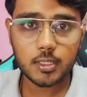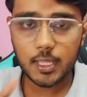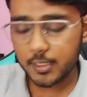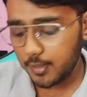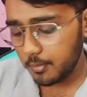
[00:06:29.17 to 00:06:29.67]
The
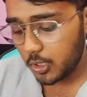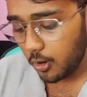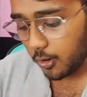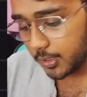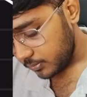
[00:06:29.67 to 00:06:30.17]
reason
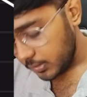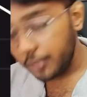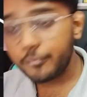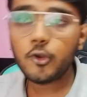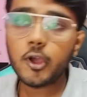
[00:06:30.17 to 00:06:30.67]
because
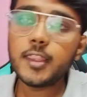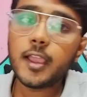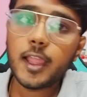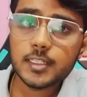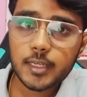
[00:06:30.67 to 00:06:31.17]
if you look at the
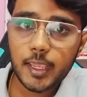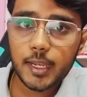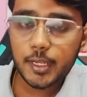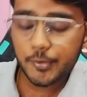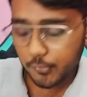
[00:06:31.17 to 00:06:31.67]

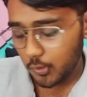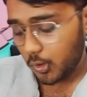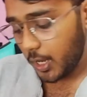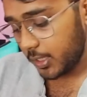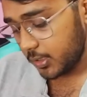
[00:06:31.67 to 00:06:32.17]
constraint, it will look
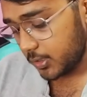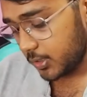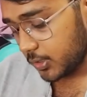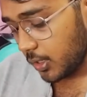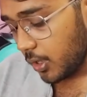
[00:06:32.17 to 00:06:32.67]
like this.